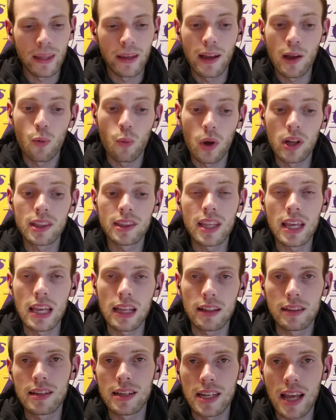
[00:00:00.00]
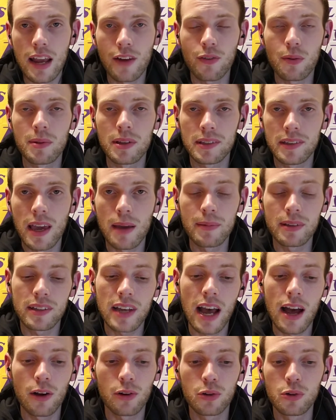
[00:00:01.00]
And one thing to take from this game is
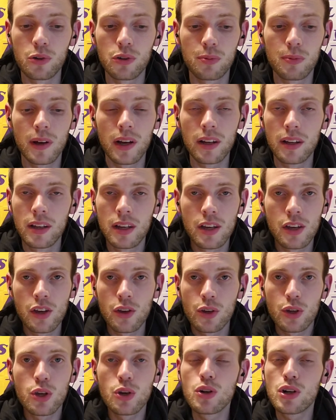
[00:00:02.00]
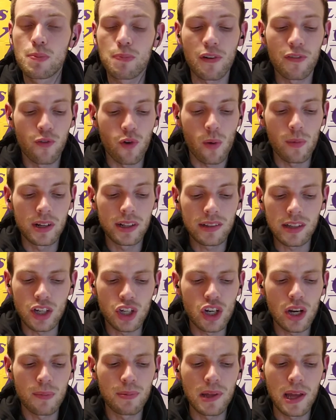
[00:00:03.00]
Kyle Kuzma. Huge performance. He
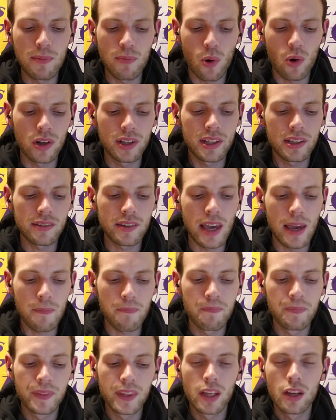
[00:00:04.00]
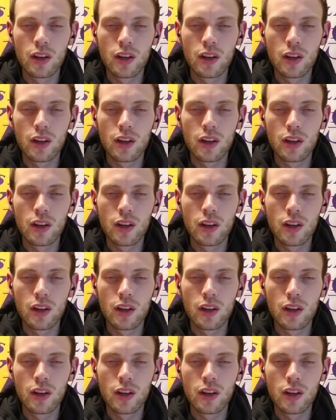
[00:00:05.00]
should have played more in this game.